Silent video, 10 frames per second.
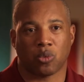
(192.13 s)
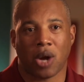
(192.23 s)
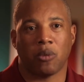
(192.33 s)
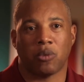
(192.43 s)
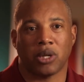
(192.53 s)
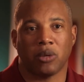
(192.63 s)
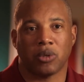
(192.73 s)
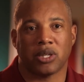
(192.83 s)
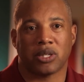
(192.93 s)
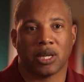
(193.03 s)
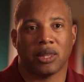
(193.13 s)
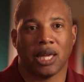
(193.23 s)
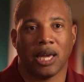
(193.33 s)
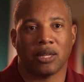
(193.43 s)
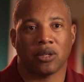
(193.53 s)
right when he, when he said
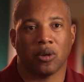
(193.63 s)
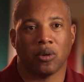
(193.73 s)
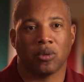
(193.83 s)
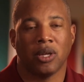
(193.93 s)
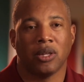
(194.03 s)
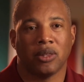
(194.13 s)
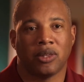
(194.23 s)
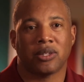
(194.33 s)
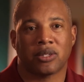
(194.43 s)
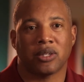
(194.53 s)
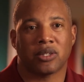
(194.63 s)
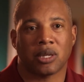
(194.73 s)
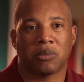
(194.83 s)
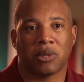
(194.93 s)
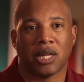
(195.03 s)
that, you know, this is
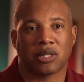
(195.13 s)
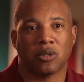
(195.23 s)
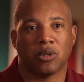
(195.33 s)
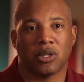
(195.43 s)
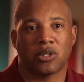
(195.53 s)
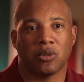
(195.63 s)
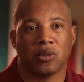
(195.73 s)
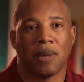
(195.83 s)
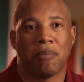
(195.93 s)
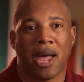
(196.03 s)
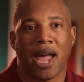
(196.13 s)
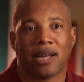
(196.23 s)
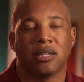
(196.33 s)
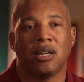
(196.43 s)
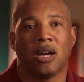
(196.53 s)
something that's going to
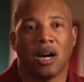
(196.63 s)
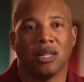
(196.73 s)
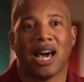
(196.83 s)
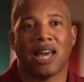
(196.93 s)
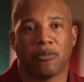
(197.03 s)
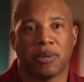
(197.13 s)
impact a lot of